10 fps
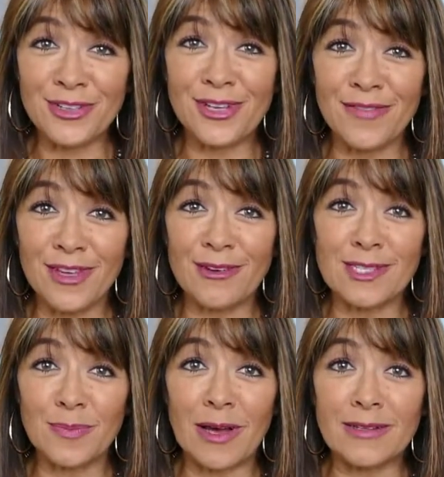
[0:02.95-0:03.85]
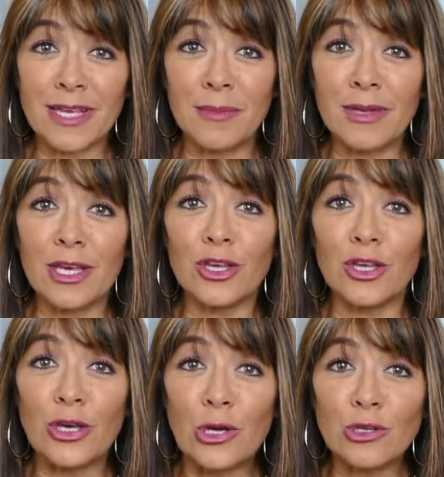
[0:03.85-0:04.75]
you're giving your spouse can be a
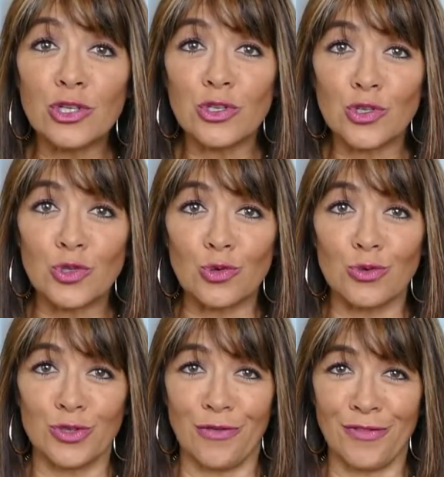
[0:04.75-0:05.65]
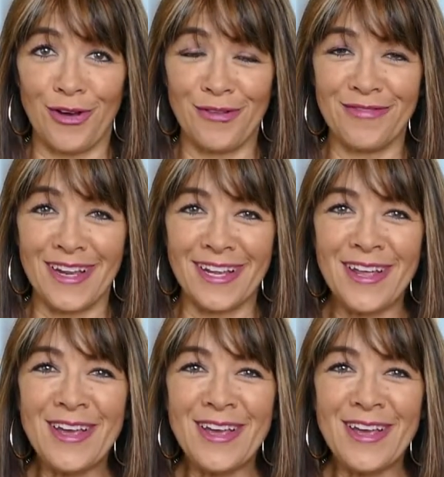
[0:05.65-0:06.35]
huge source of conflict?